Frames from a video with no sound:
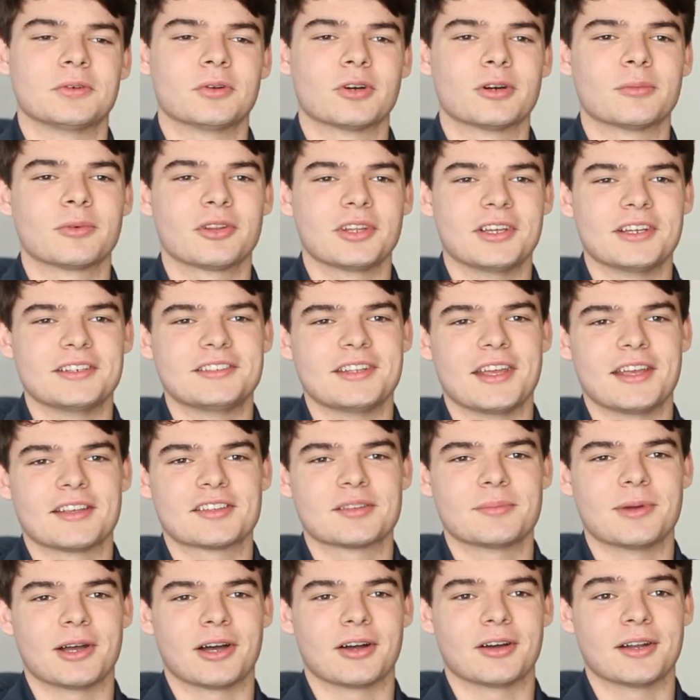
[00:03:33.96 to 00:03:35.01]
Normally it
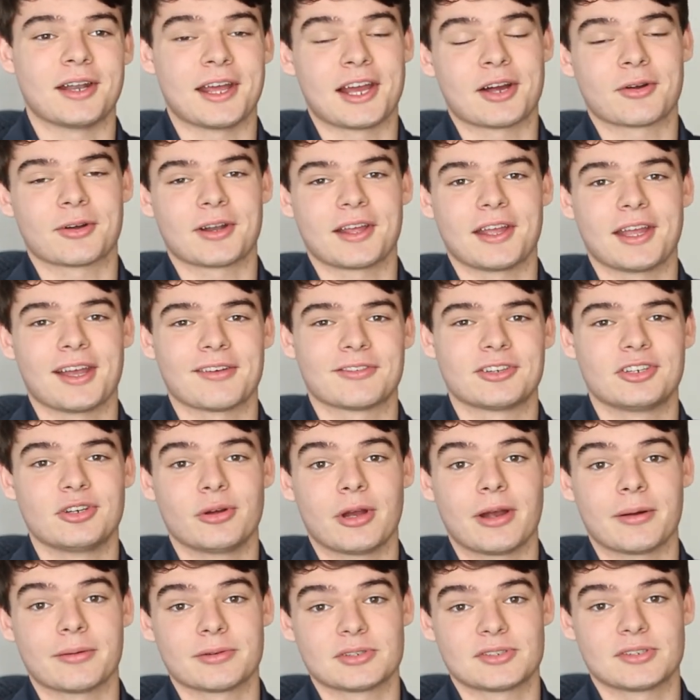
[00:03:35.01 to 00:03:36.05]
takes about an hour and a half to 2
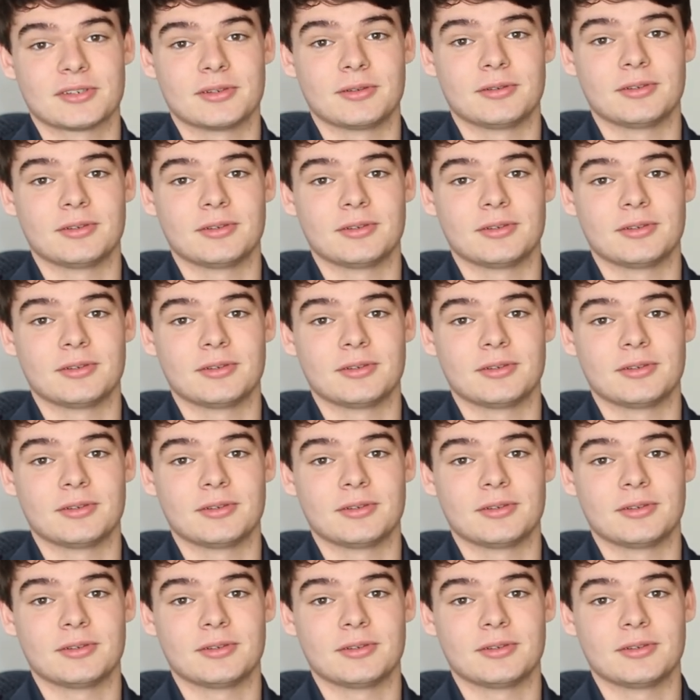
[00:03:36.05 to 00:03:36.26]
hours